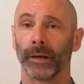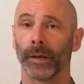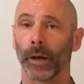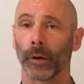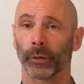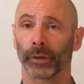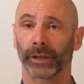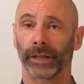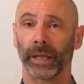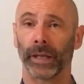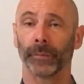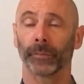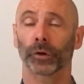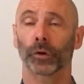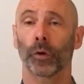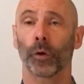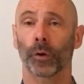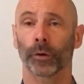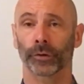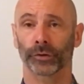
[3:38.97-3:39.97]
Now, when it came to
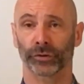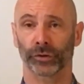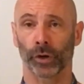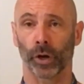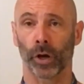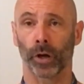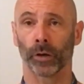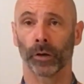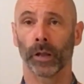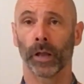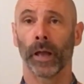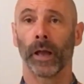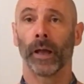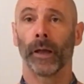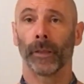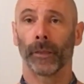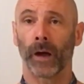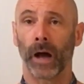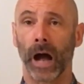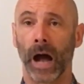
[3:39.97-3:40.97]
cortisol,
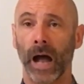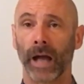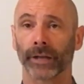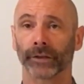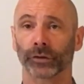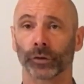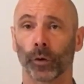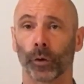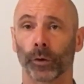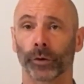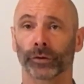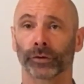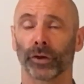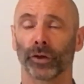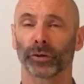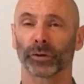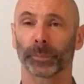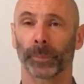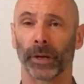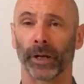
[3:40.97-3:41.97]
the highest
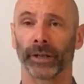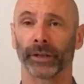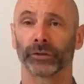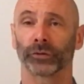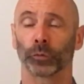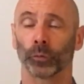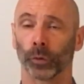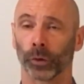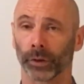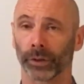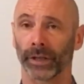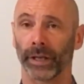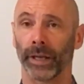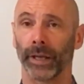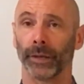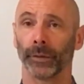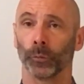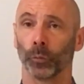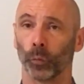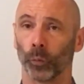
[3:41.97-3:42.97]
cortisol spikes were
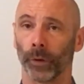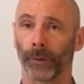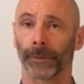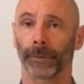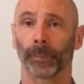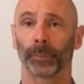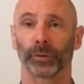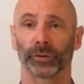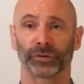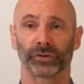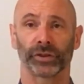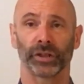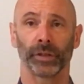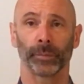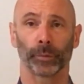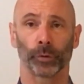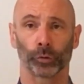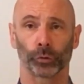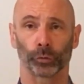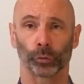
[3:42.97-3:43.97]
again with the
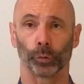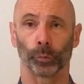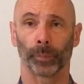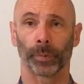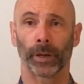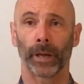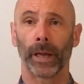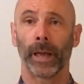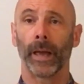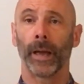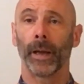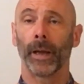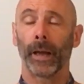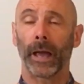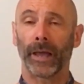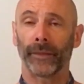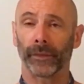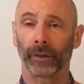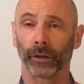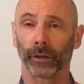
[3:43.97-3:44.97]
placebo group,
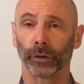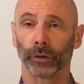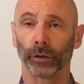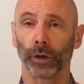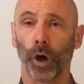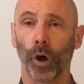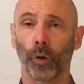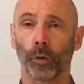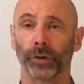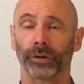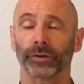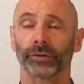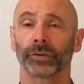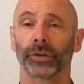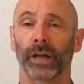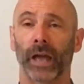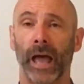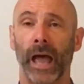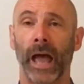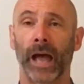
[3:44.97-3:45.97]
and the
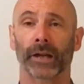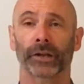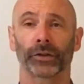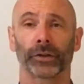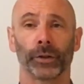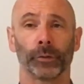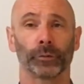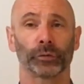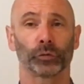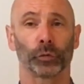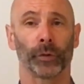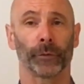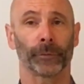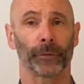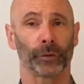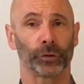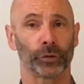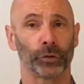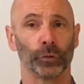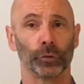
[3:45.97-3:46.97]
lowest actually was with
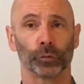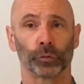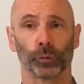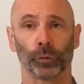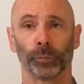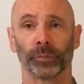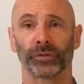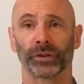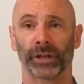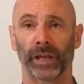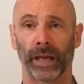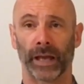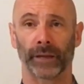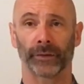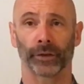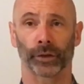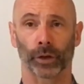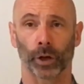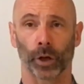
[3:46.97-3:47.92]
the two groups that had the